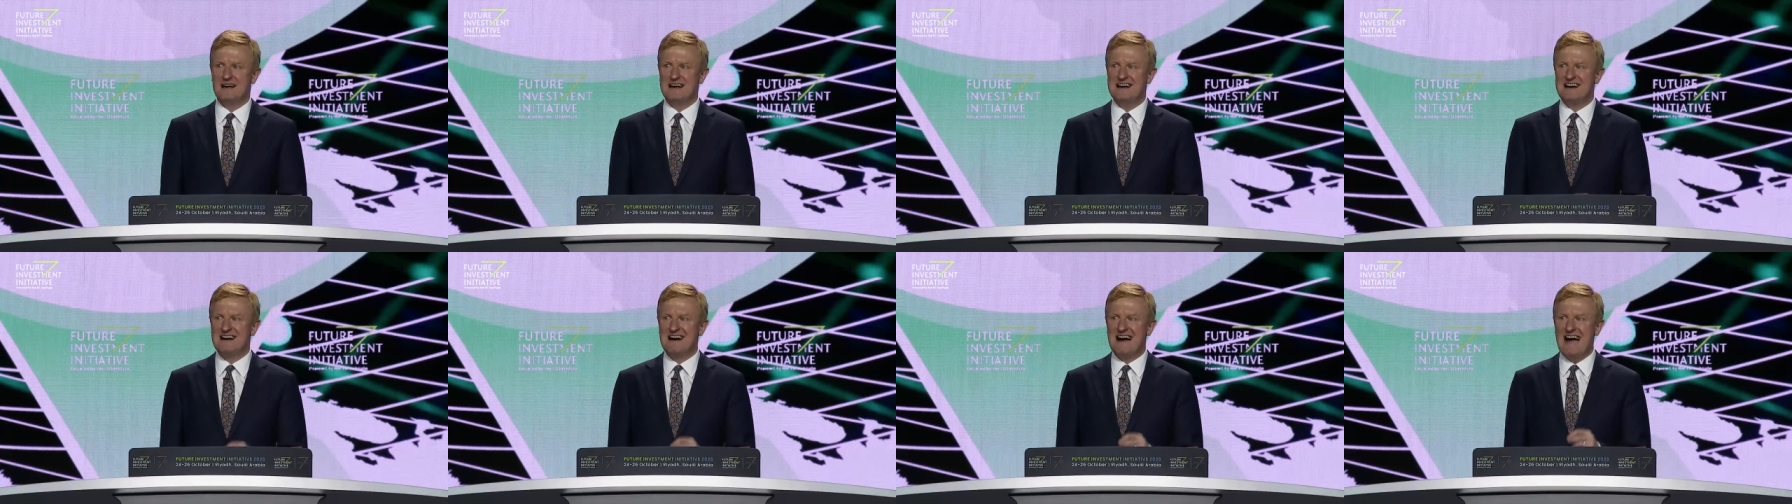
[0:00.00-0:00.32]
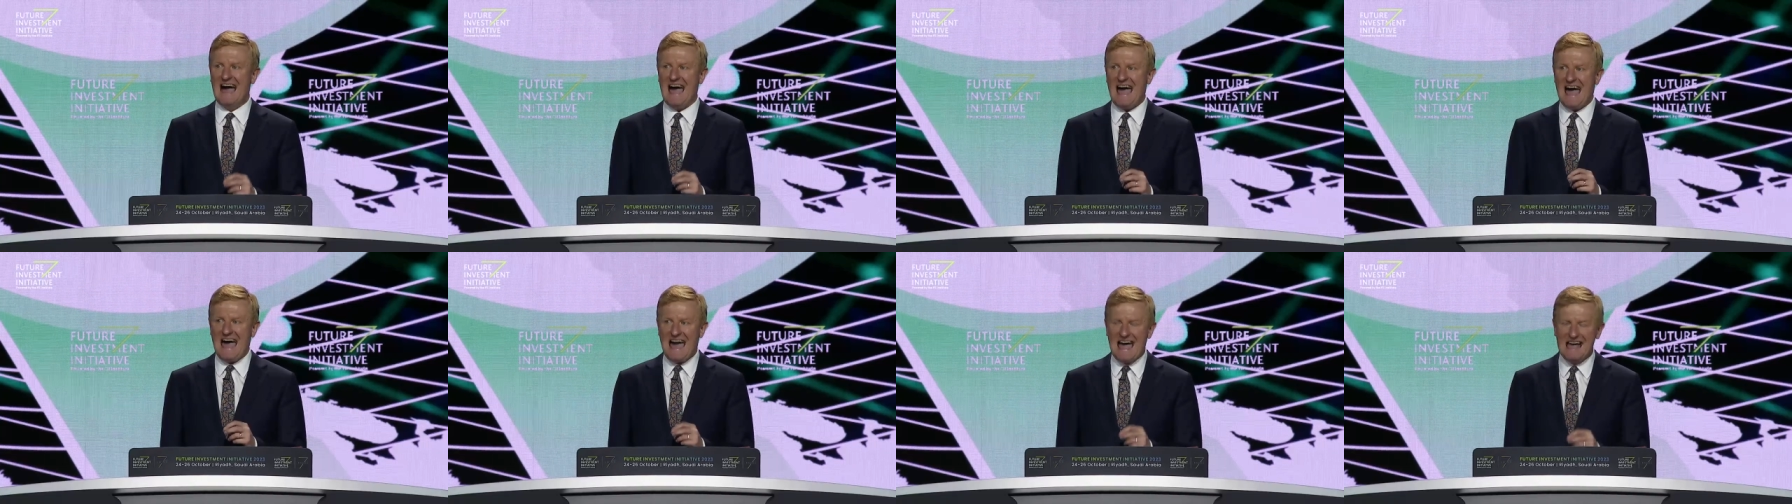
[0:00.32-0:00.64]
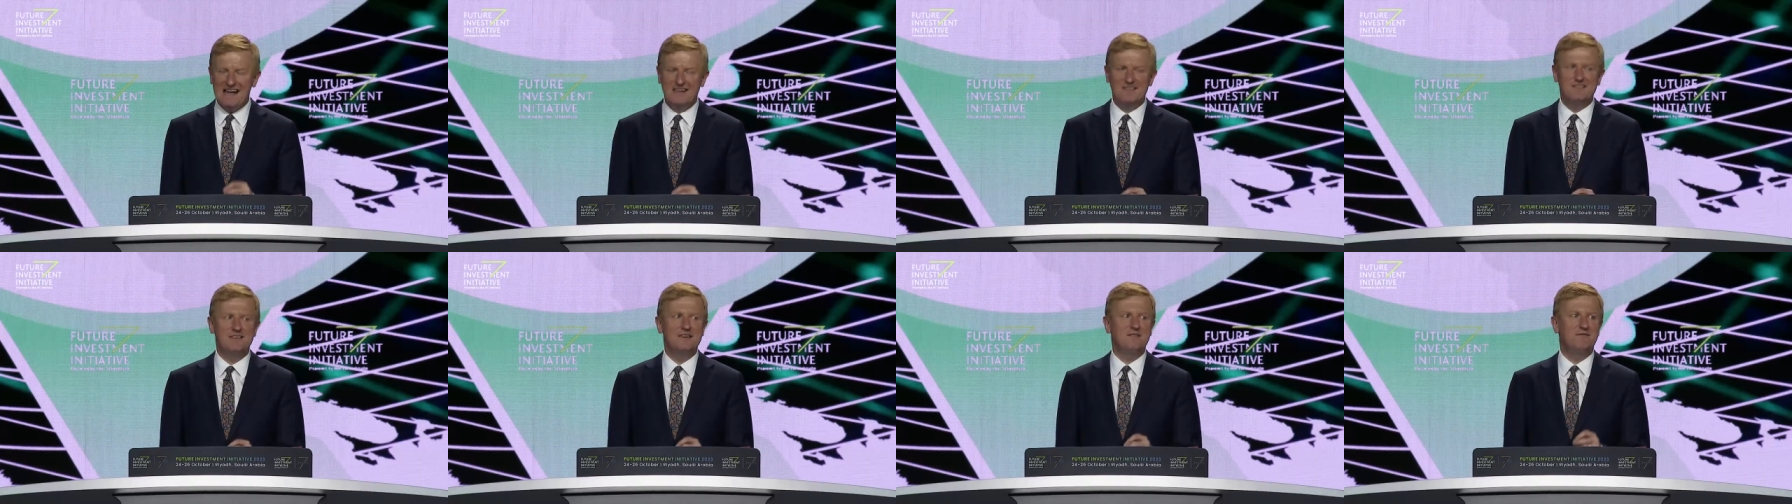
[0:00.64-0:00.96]
are
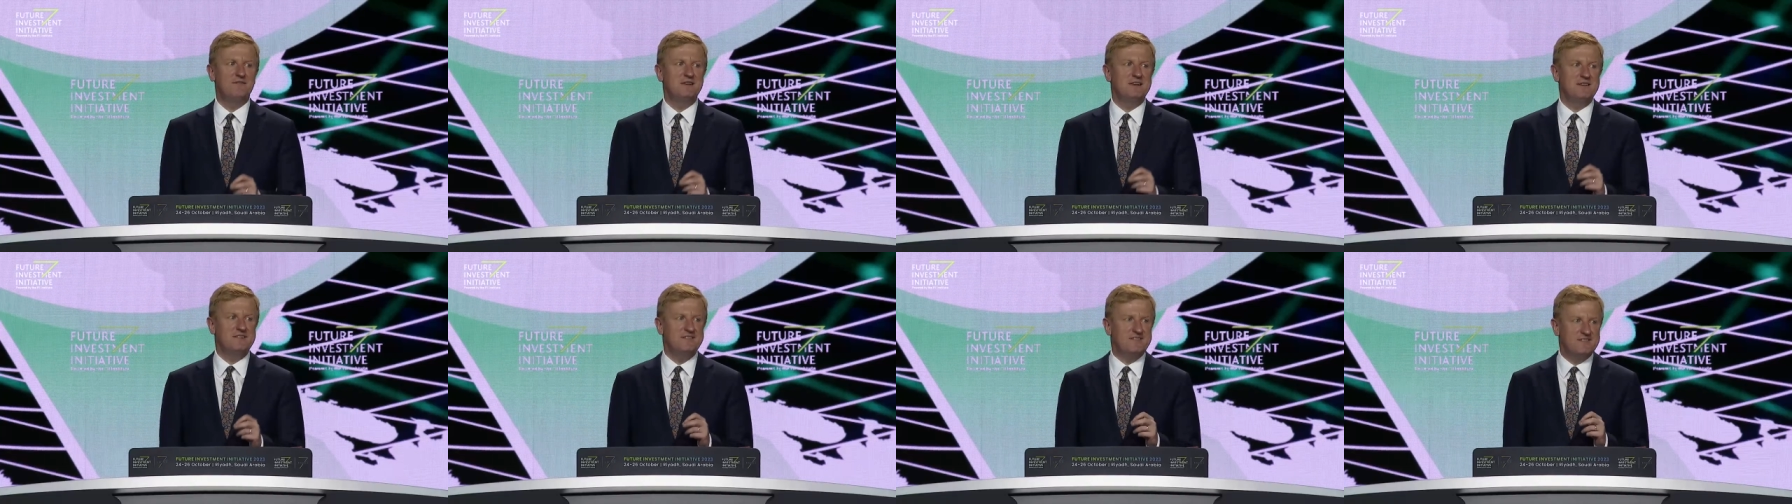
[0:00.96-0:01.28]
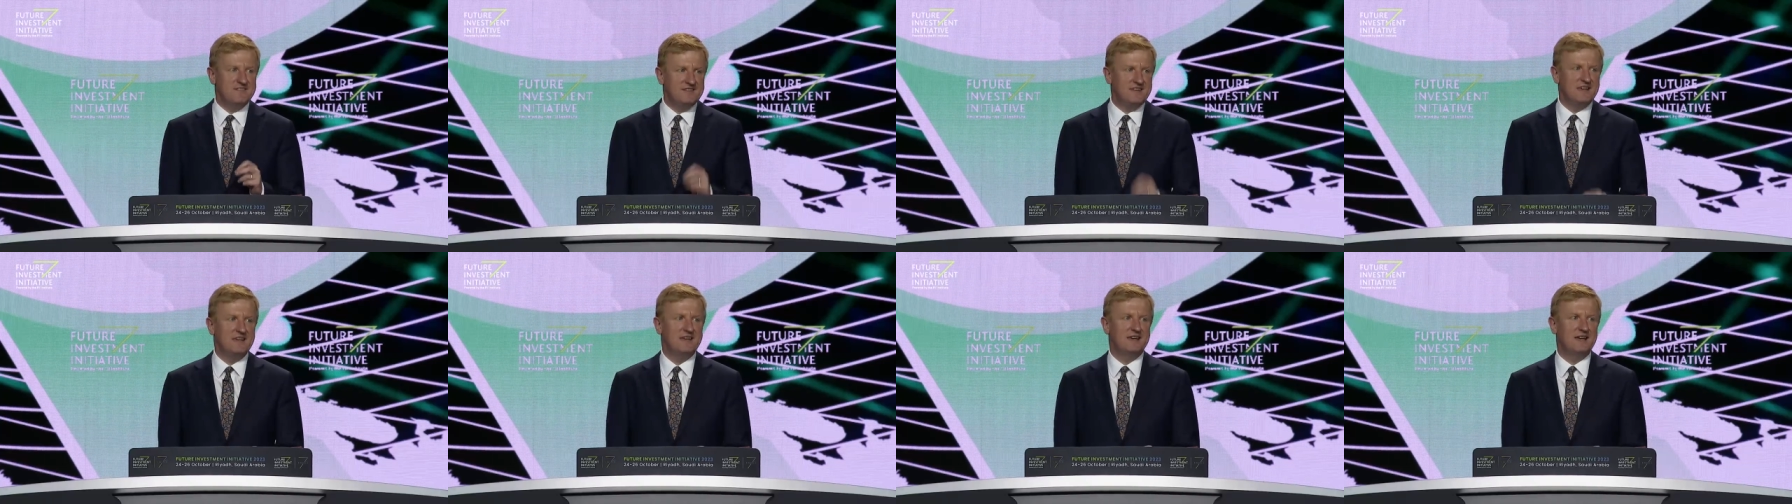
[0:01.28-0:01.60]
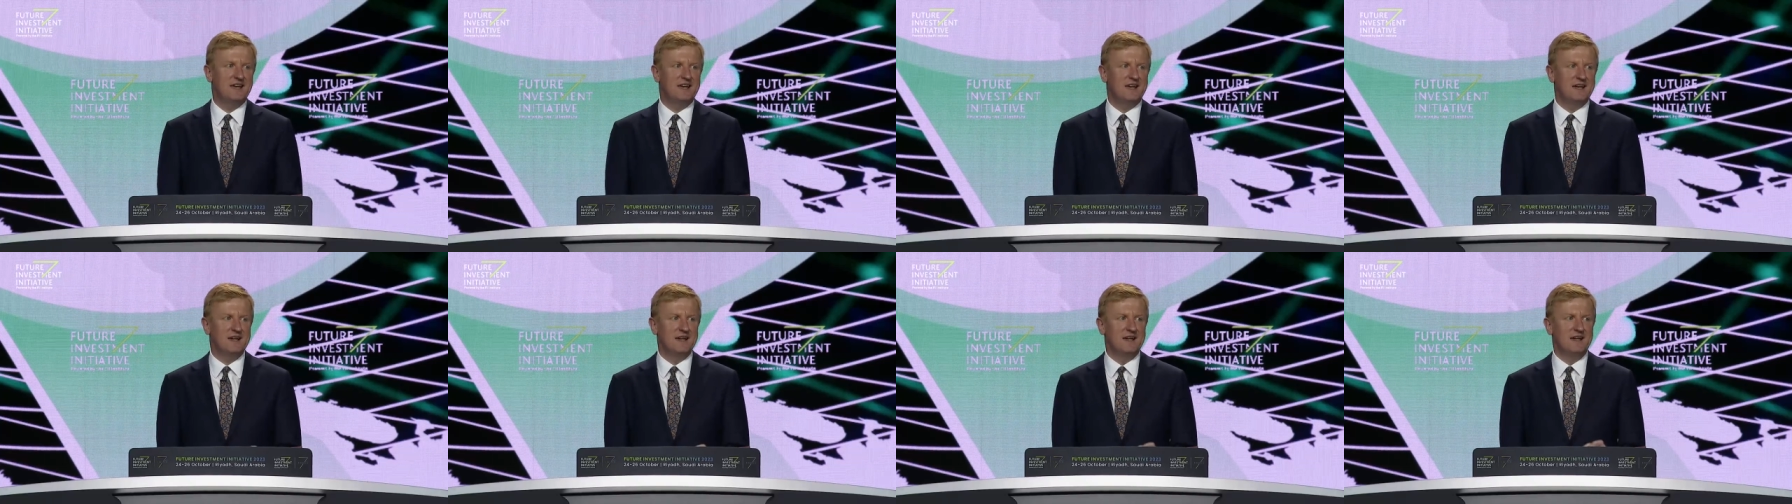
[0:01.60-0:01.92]
actively
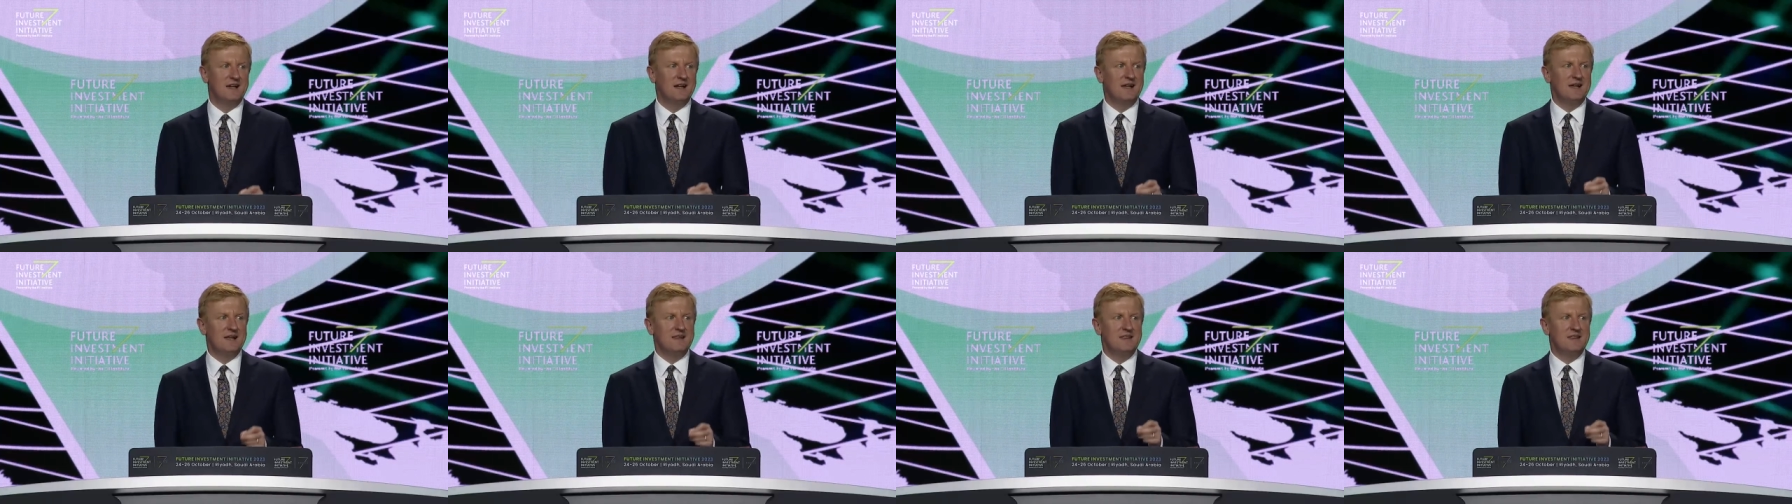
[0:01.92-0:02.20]
seeking